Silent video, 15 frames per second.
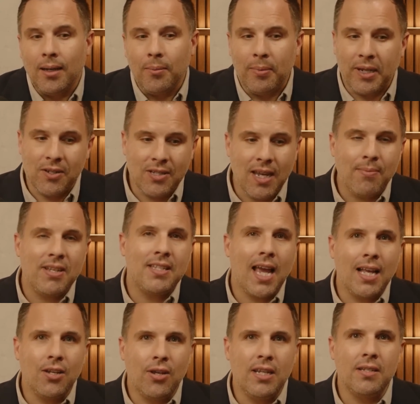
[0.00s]
Because let me
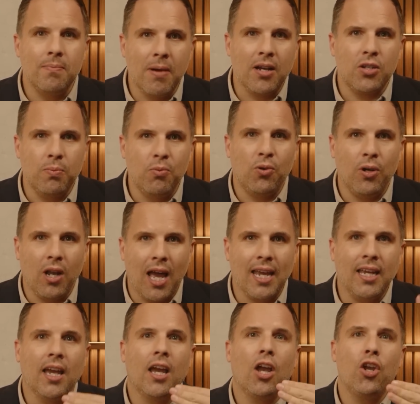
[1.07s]
tell you, he's much more
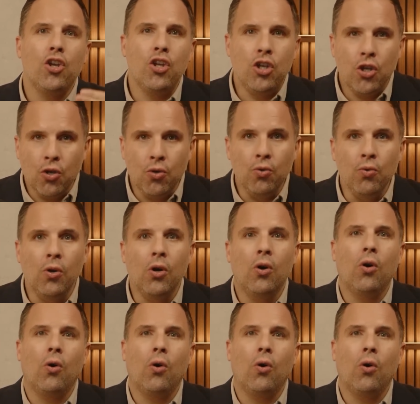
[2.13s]
like you